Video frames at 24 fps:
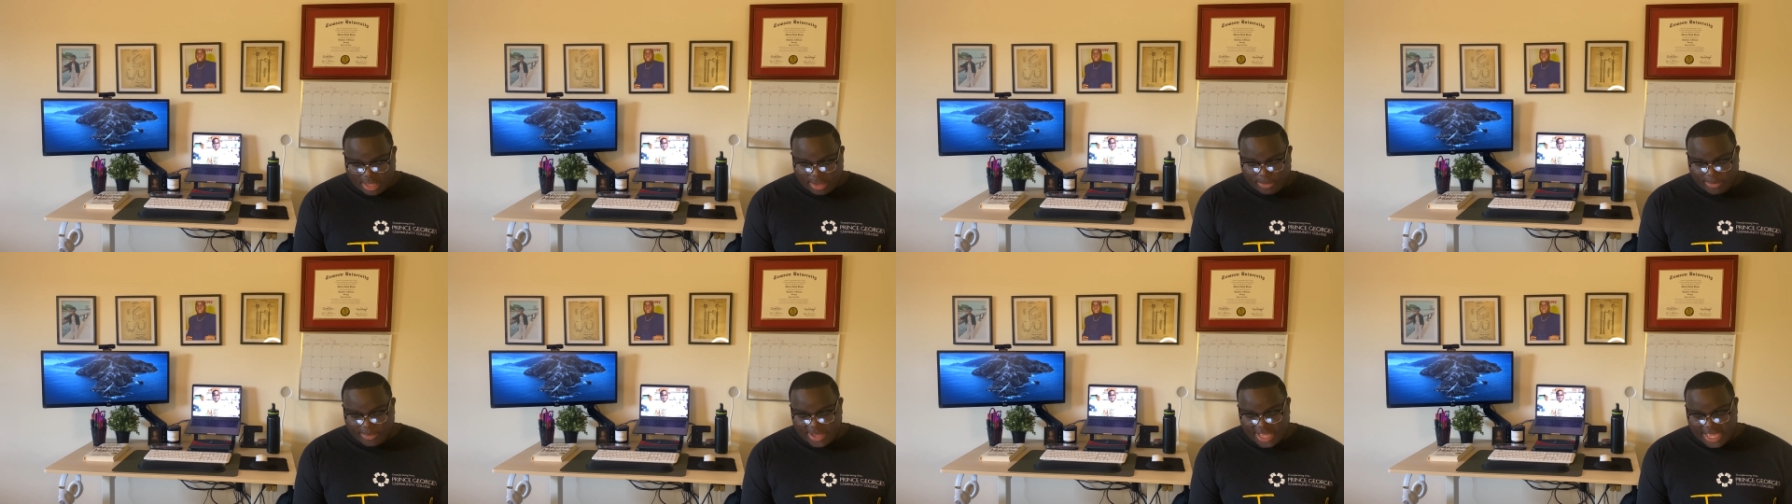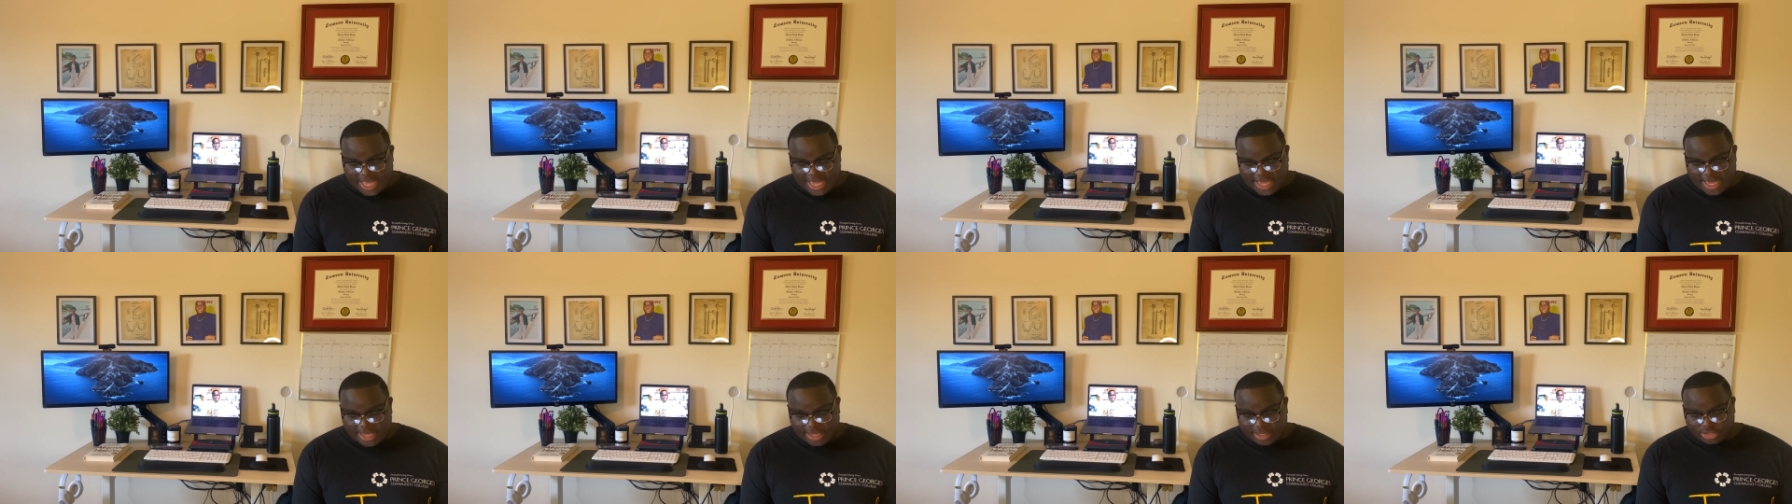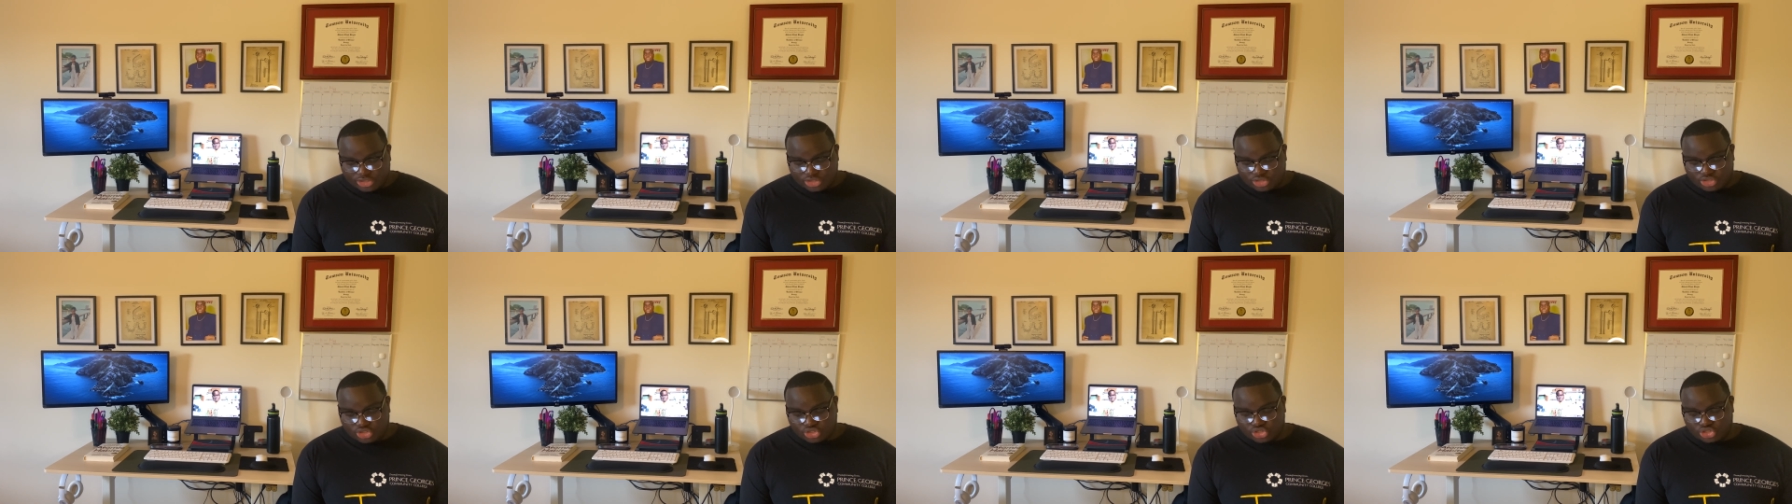by
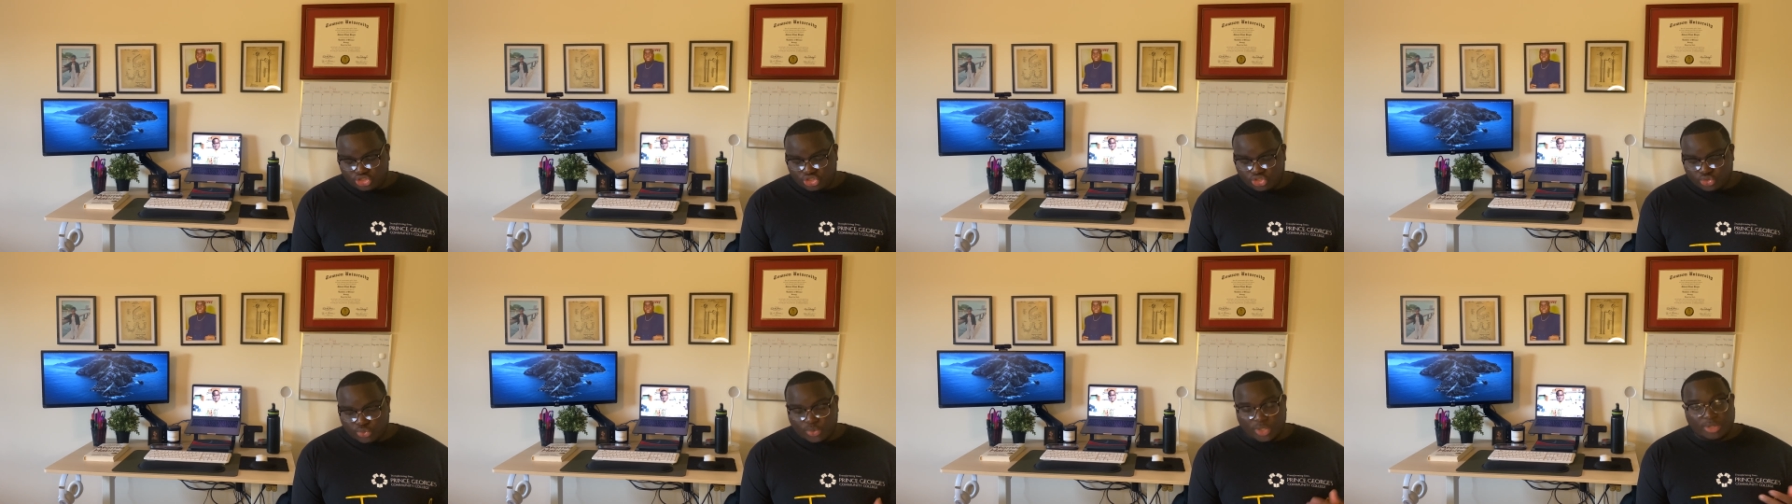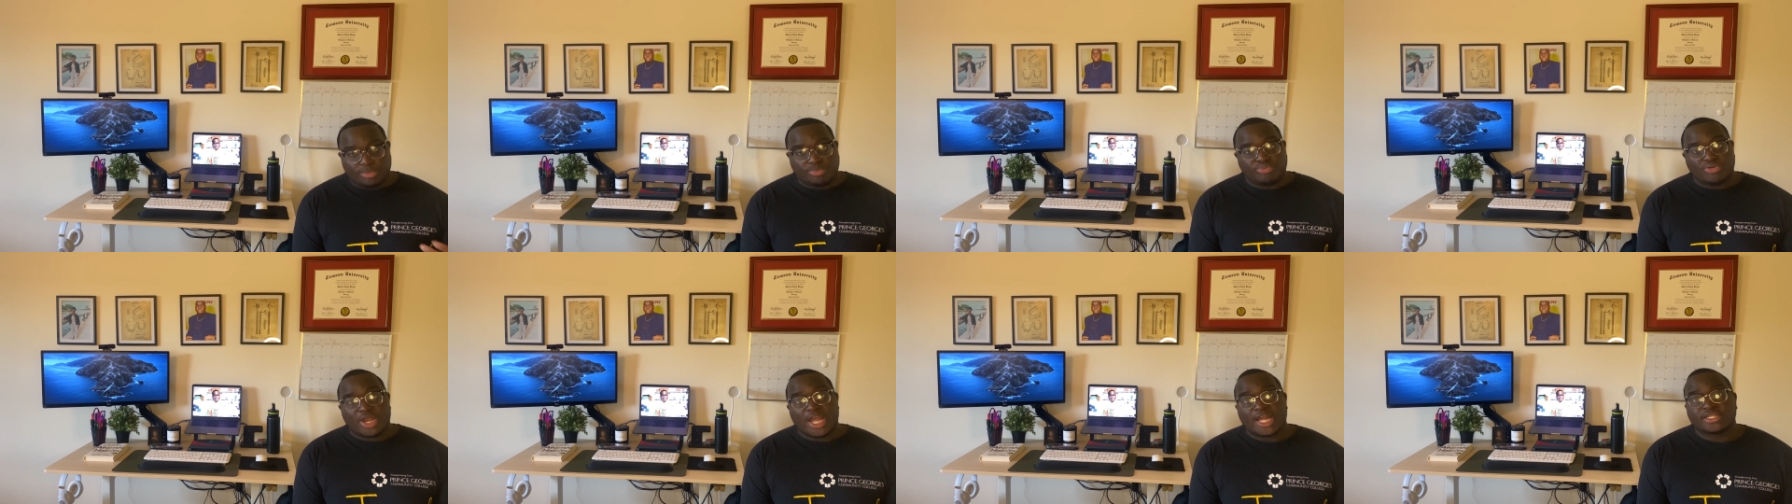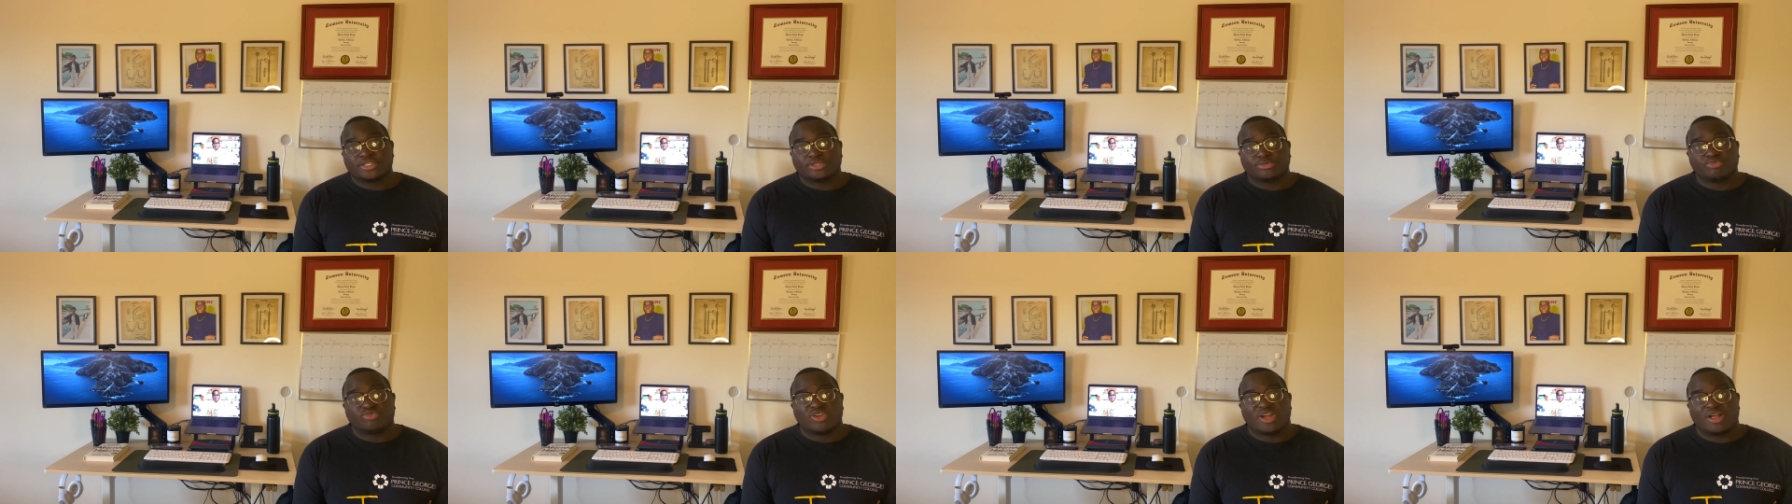just doing
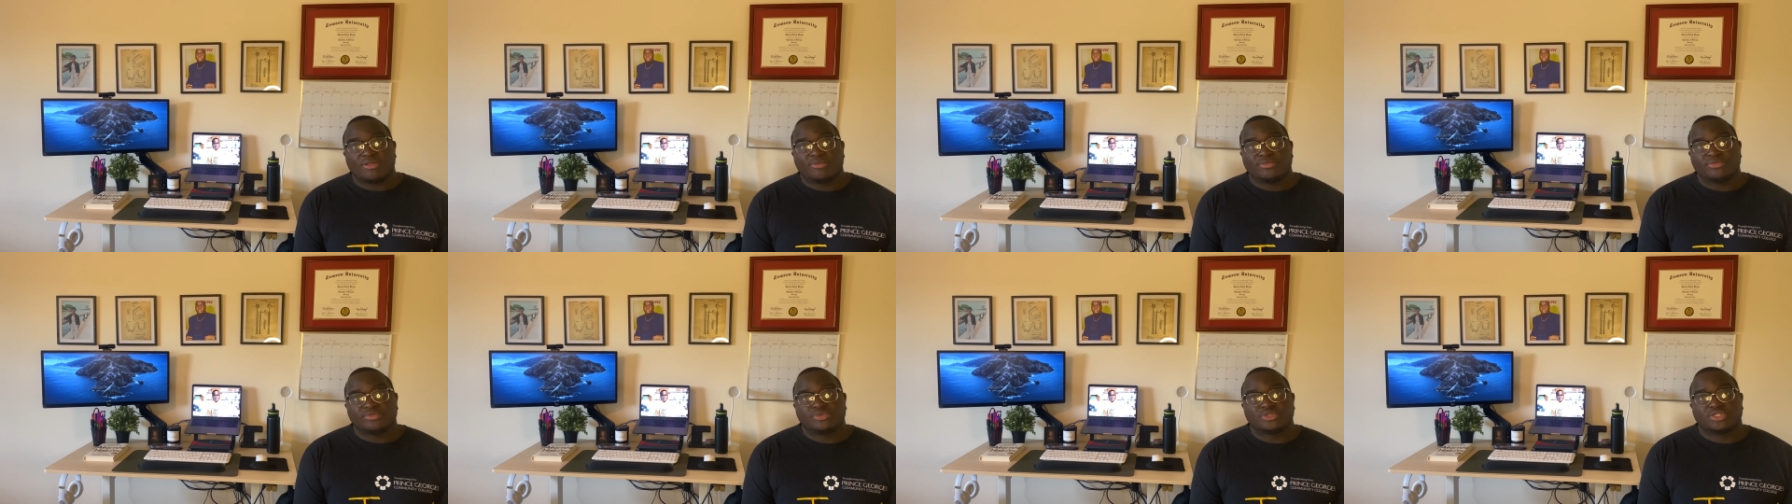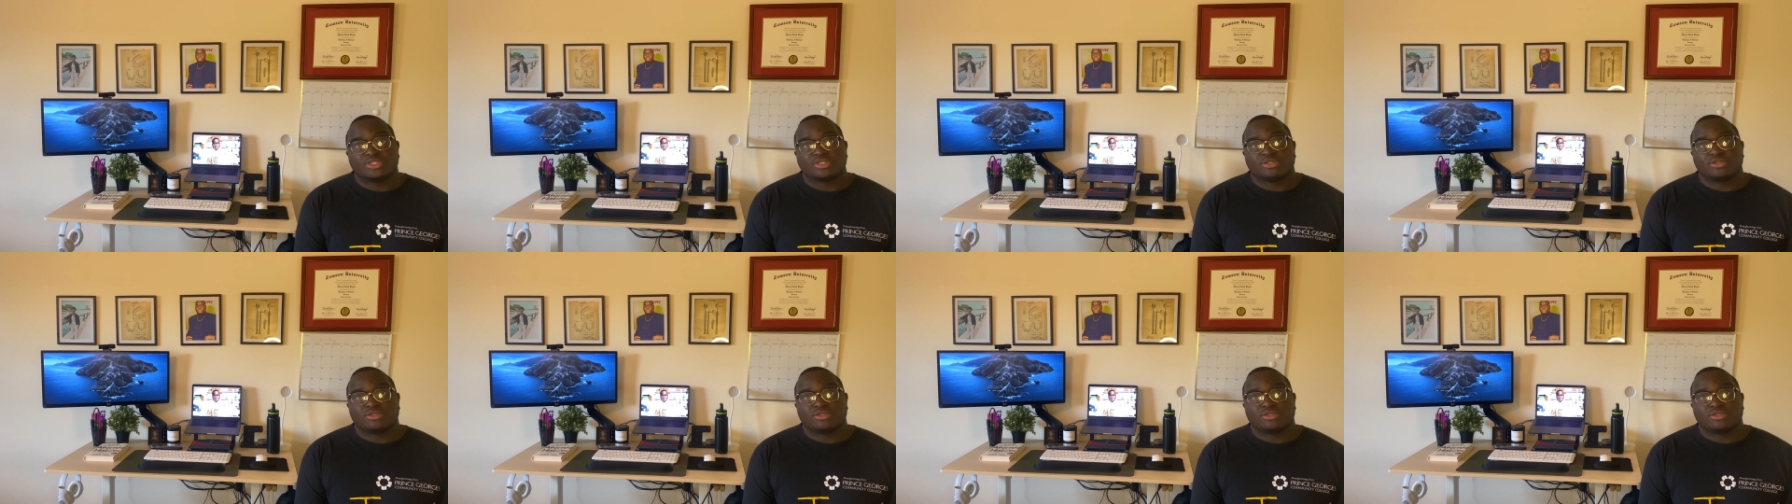practice problems,